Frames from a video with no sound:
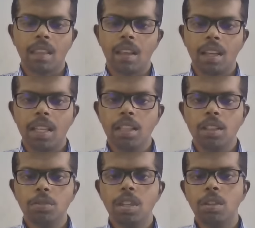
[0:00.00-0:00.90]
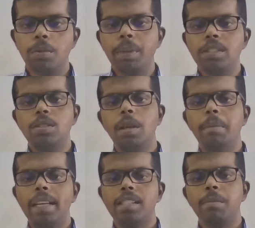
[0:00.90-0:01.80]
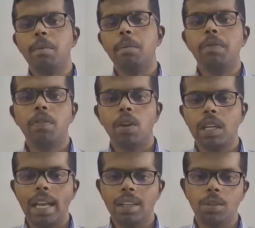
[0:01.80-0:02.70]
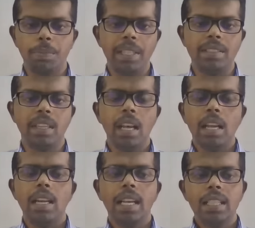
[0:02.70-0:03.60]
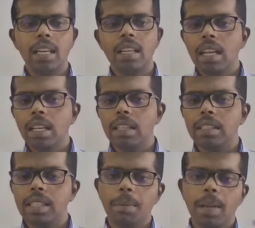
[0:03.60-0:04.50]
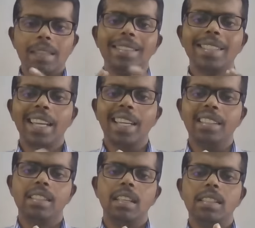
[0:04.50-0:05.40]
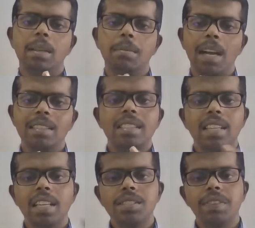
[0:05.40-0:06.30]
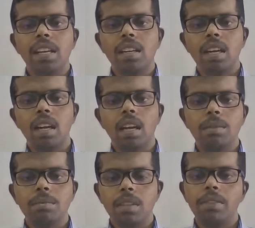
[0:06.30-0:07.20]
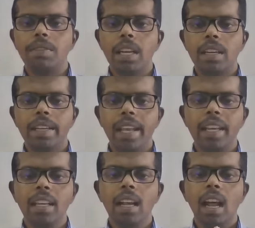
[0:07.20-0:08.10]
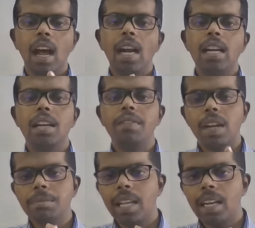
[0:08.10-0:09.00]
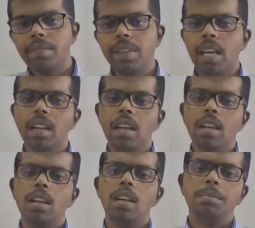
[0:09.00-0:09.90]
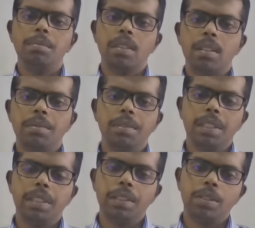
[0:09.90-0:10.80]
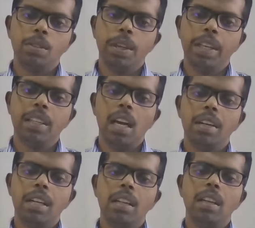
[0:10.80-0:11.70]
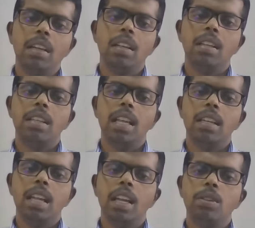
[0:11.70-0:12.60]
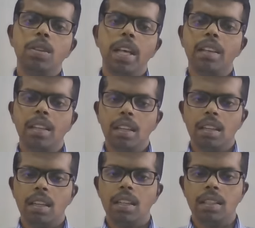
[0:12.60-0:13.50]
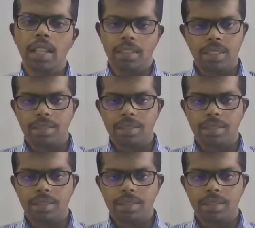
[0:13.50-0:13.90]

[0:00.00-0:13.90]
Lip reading: 10,000 rupees to the maximum of 1 lakh rupees, like that. Some constraints we are taking, and from that we are doing our day to day things.